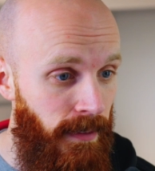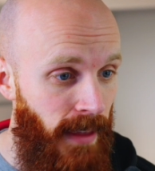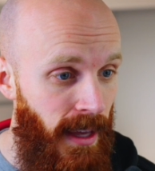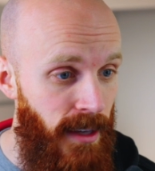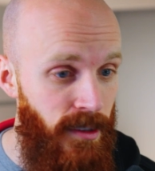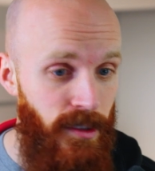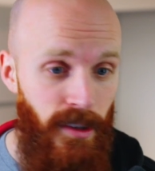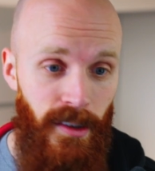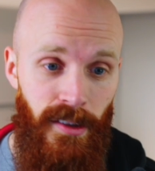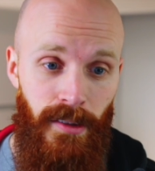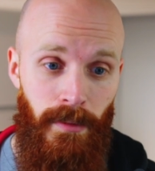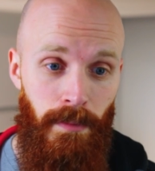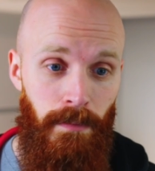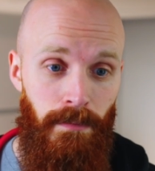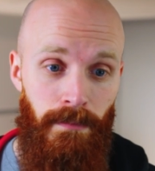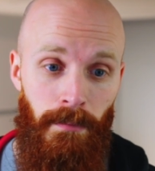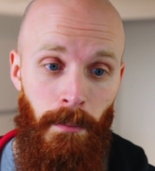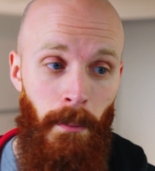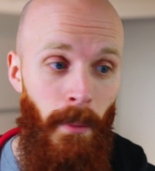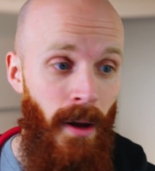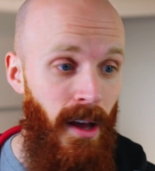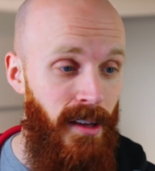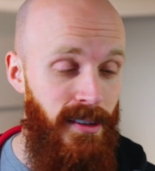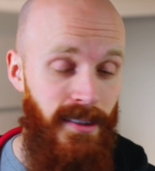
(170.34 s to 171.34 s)
They just
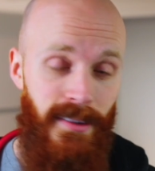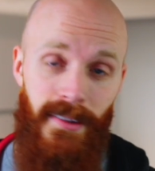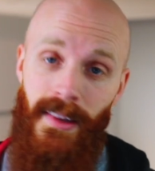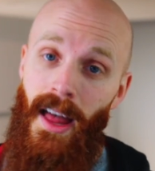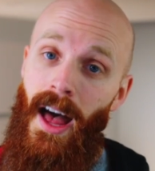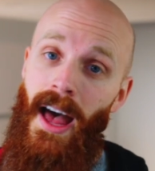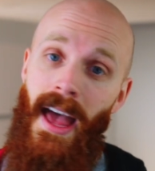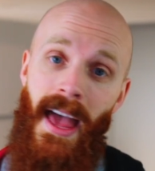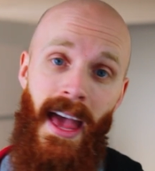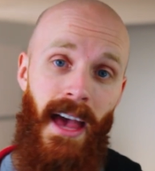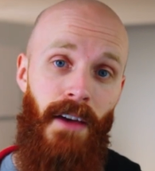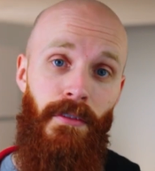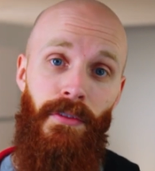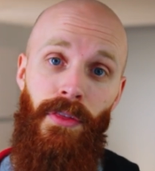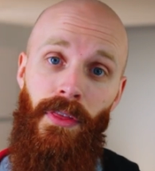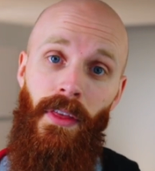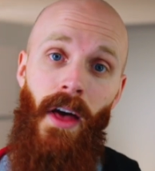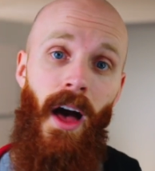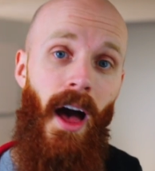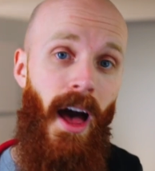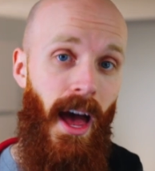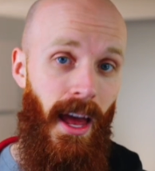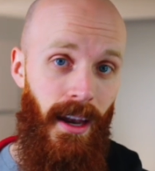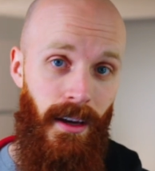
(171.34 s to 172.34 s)
must not have
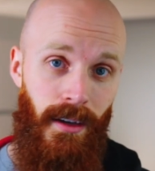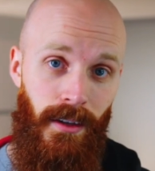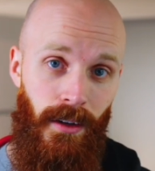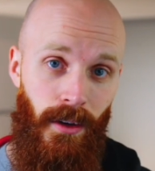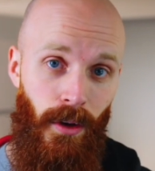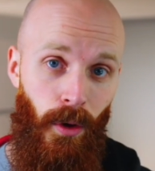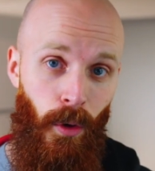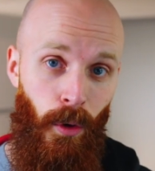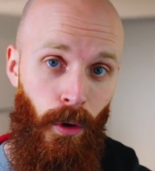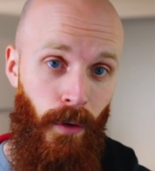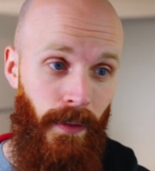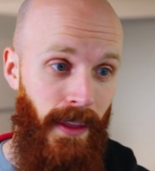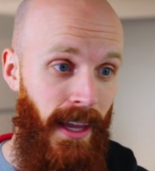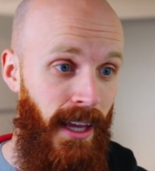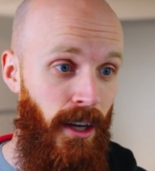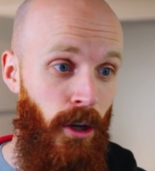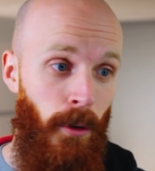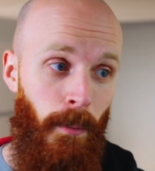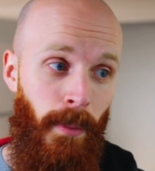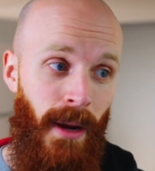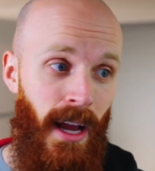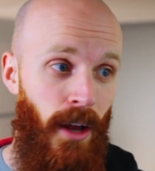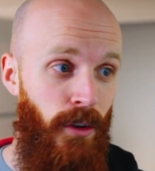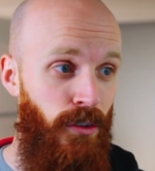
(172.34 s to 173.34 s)
thought
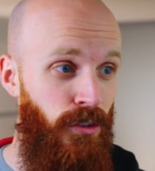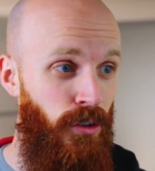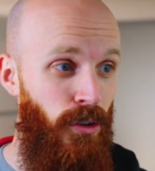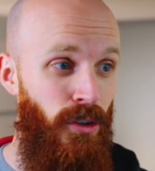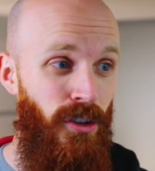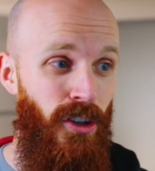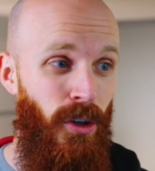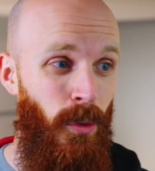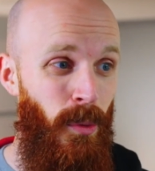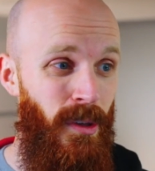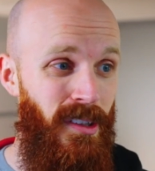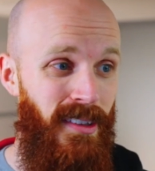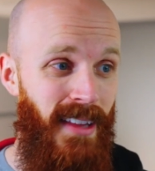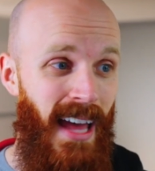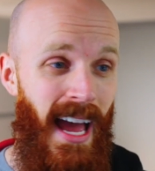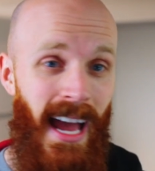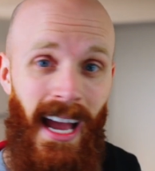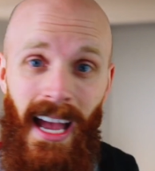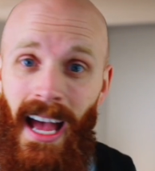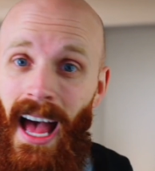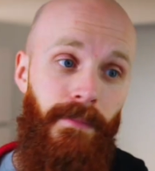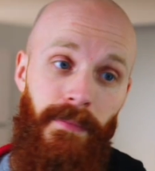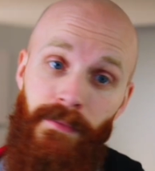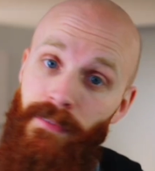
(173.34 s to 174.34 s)
Orlando Brown Jr. was
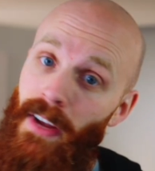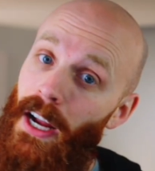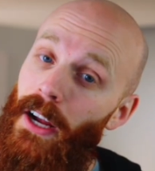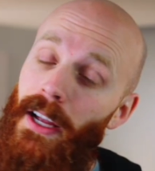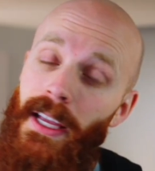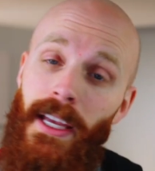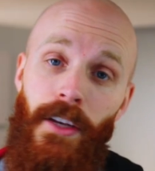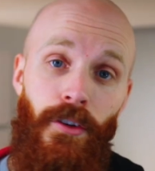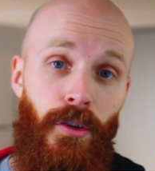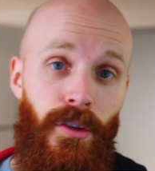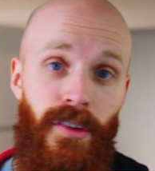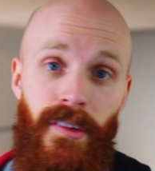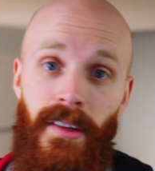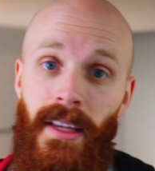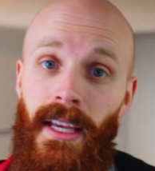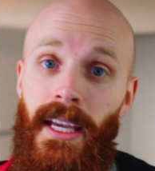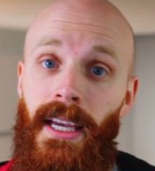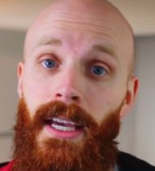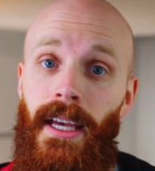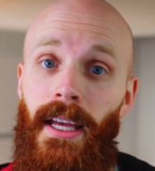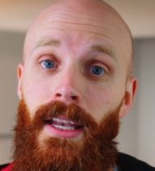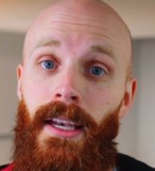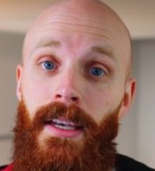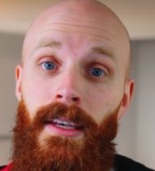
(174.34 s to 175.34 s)
that guy. Very
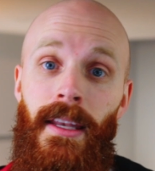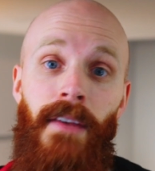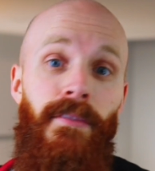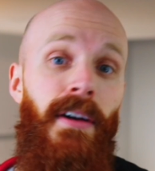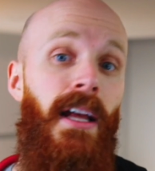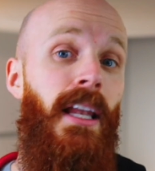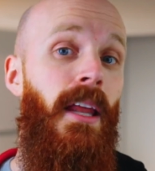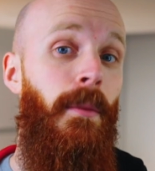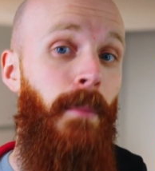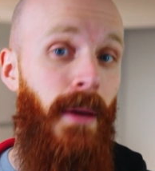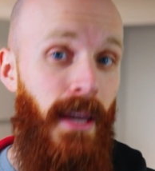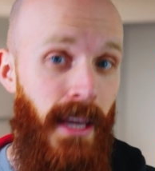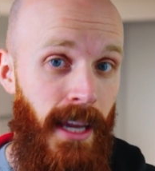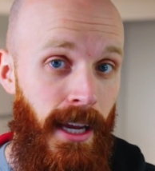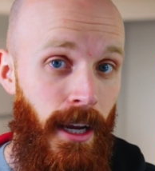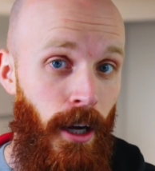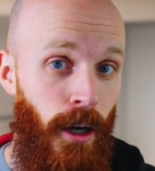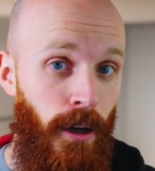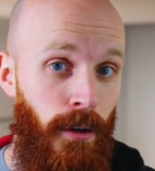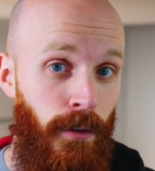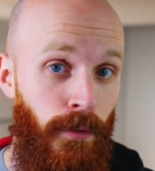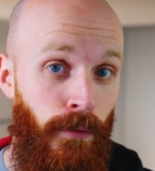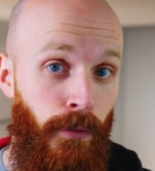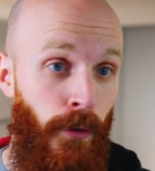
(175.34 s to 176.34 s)
interesting development
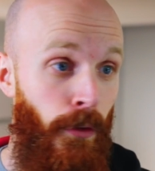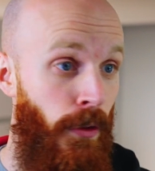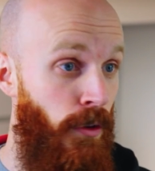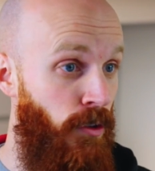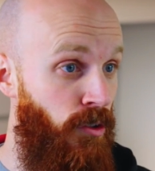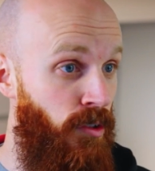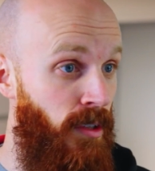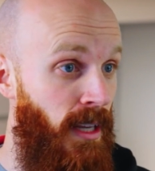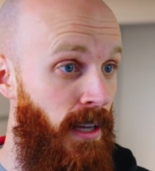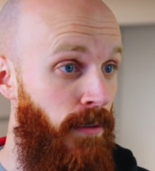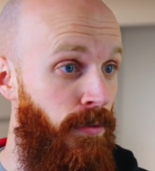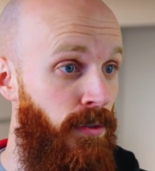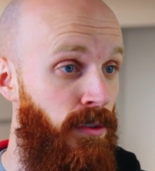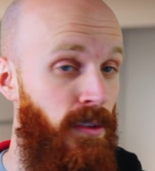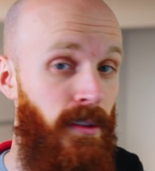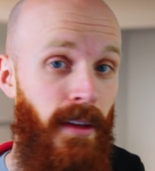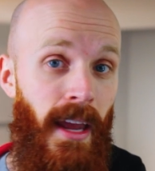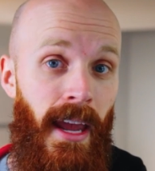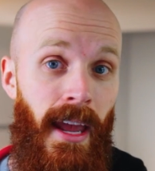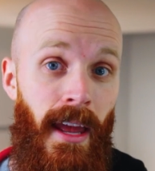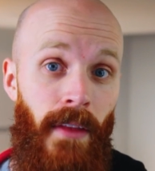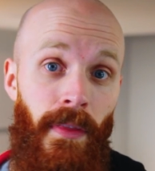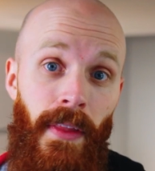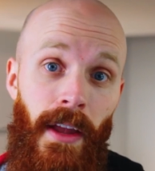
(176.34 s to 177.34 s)
here for the Chiefs
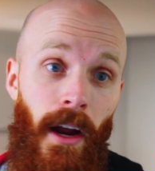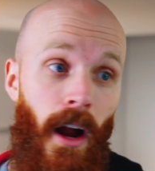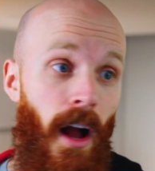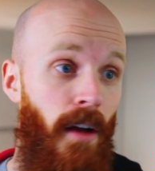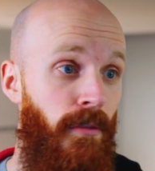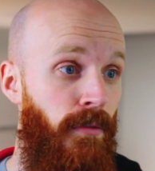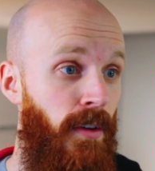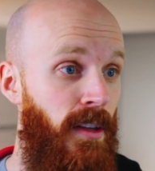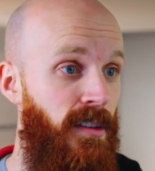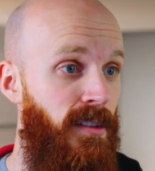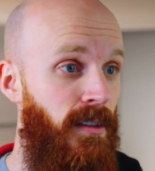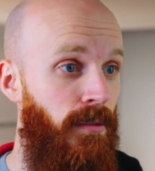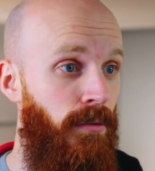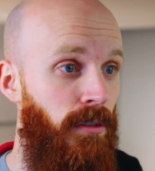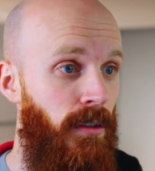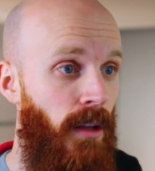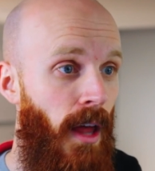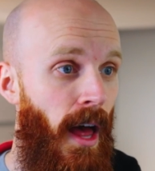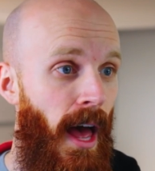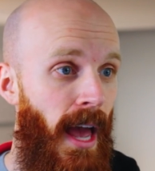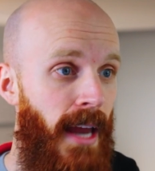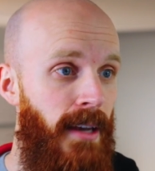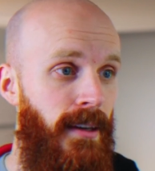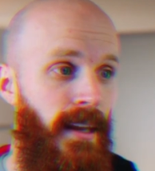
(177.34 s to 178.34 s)
and their offensive
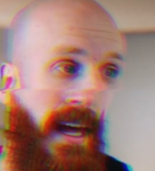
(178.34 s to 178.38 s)
line.